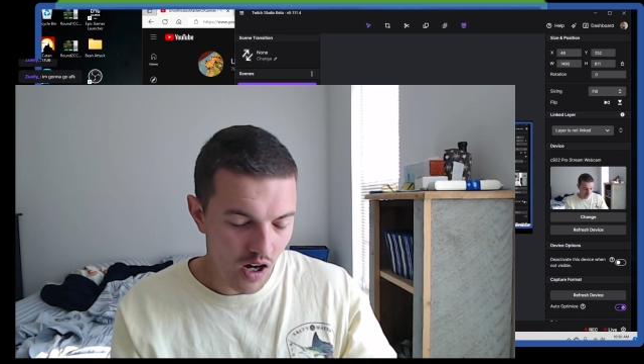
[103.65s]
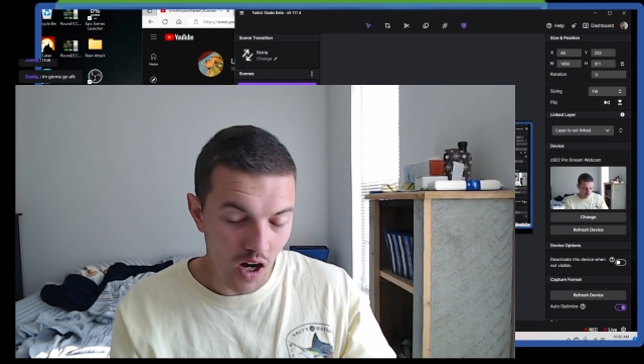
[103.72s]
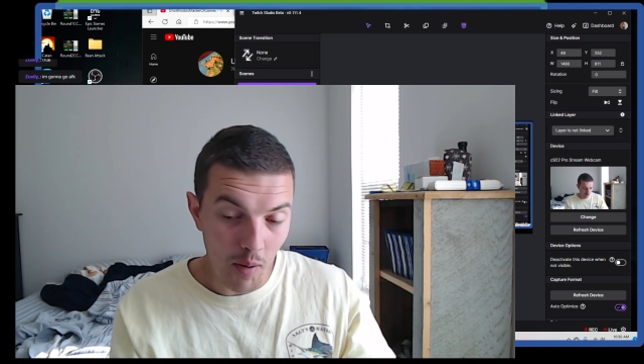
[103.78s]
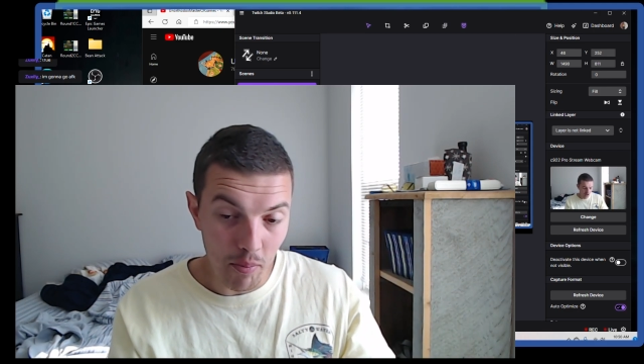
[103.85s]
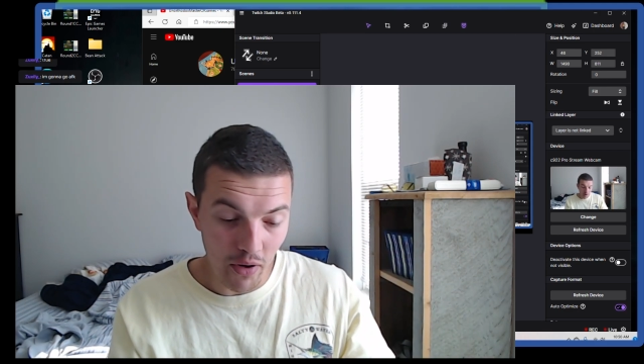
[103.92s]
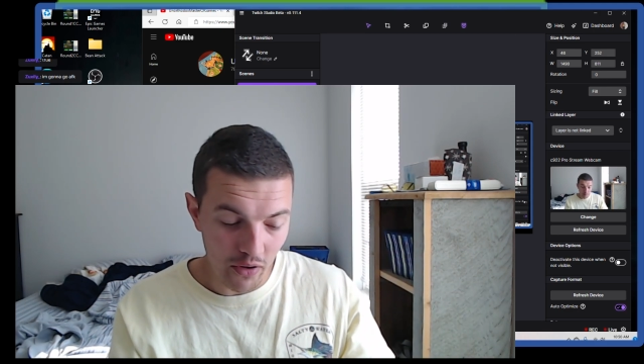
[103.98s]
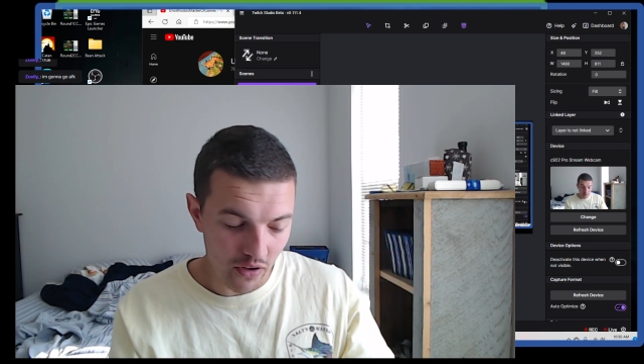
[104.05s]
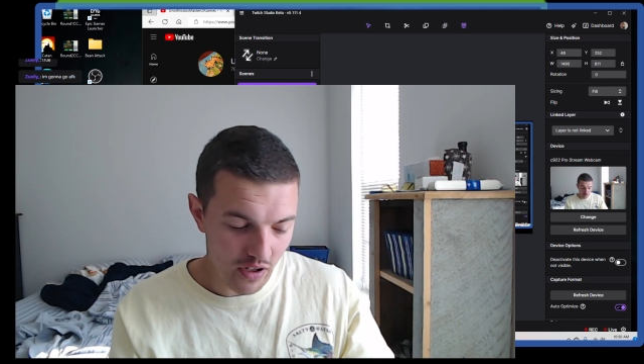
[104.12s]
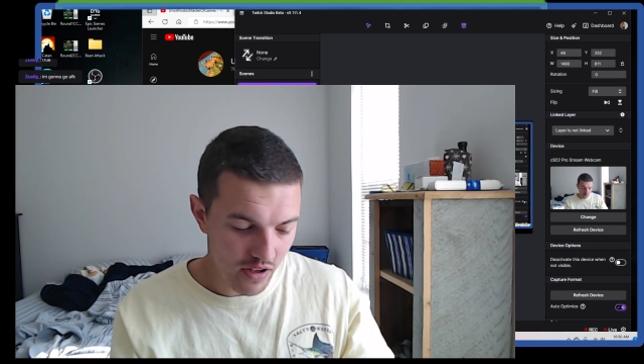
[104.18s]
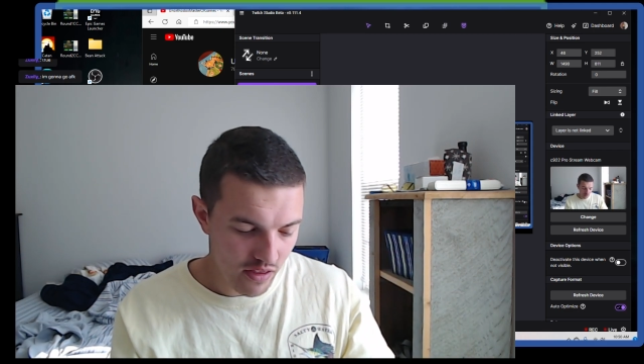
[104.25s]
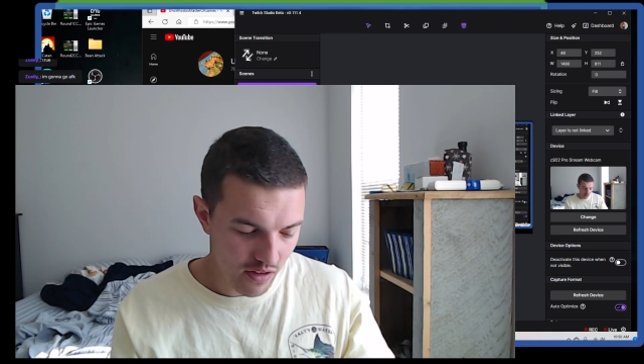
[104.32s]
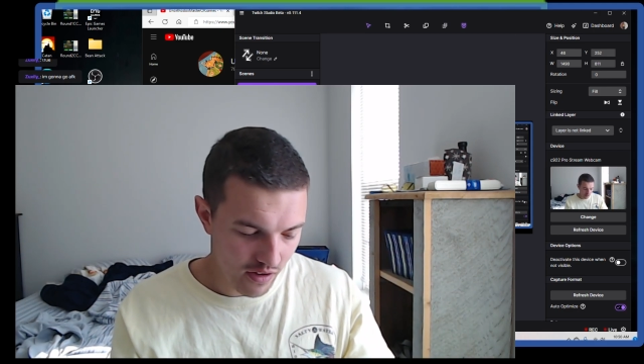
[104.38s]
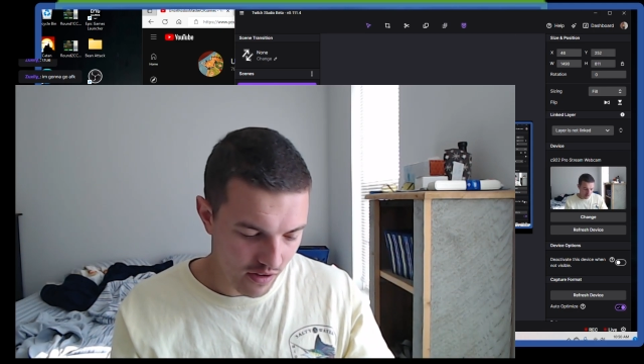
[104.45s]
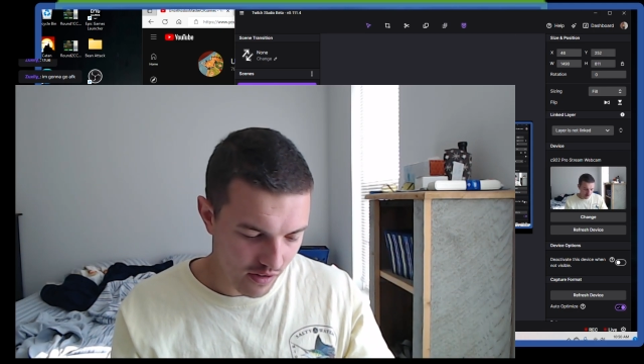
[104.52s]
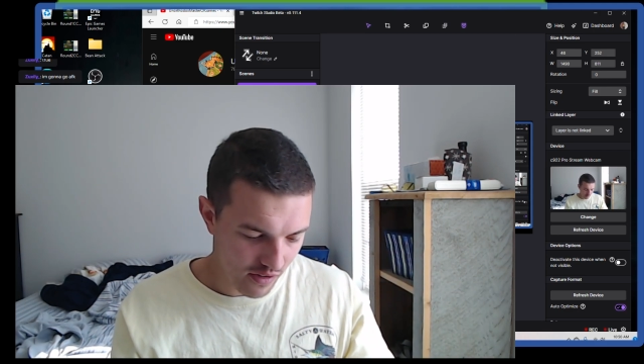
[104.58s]
up underneath
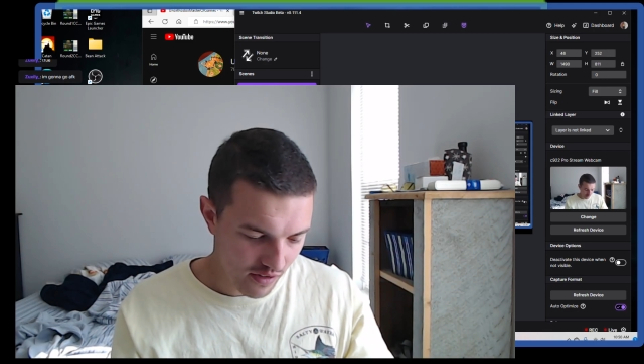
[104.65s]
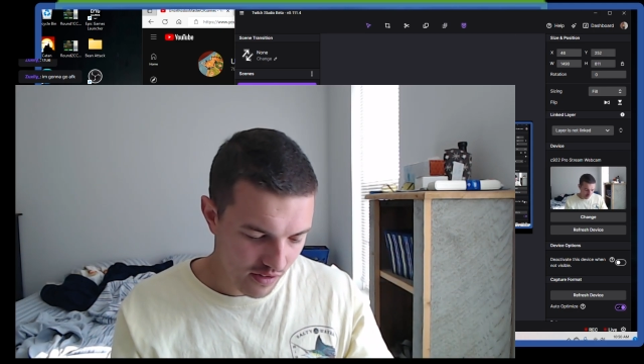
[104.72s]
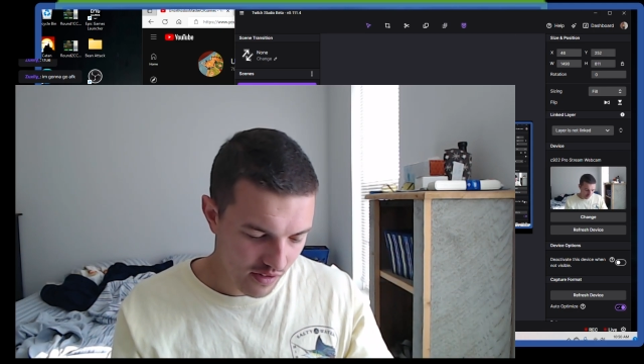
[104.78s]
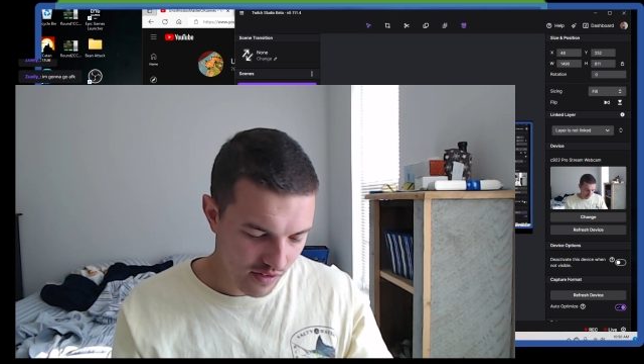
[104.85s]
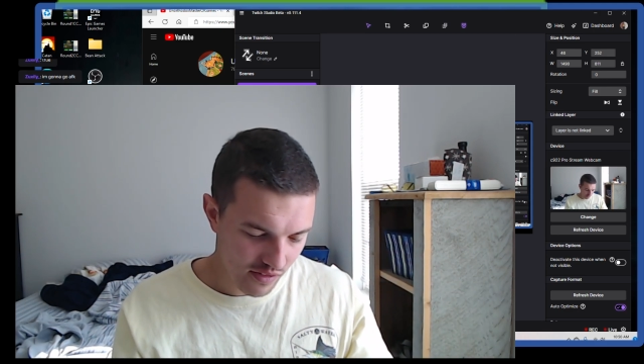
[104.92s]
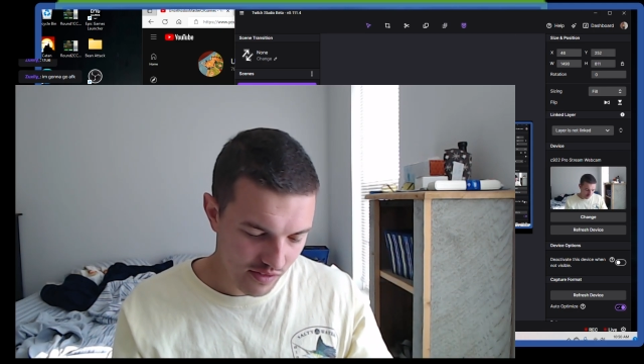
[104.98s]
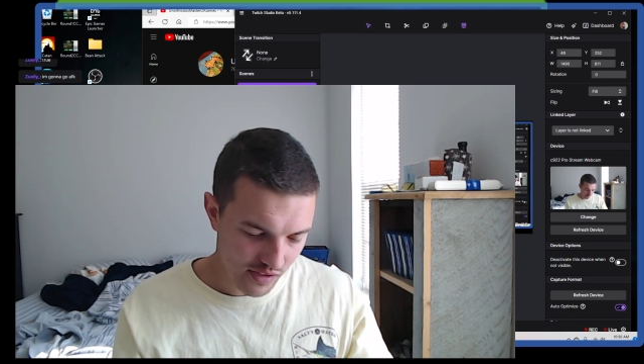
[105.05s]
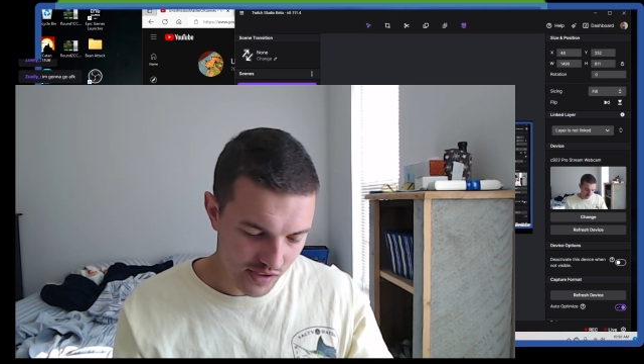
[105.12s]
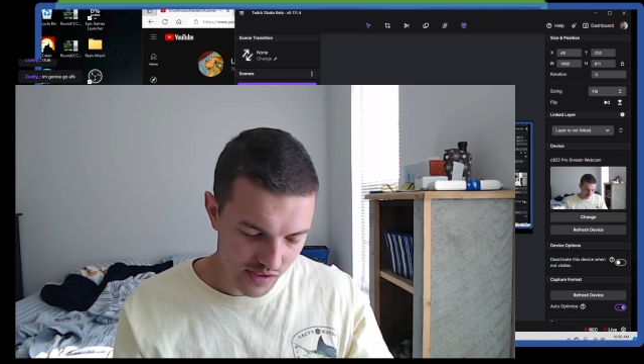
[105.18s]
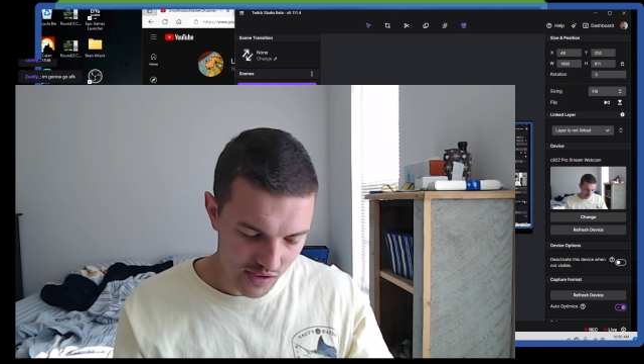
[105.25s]
the car to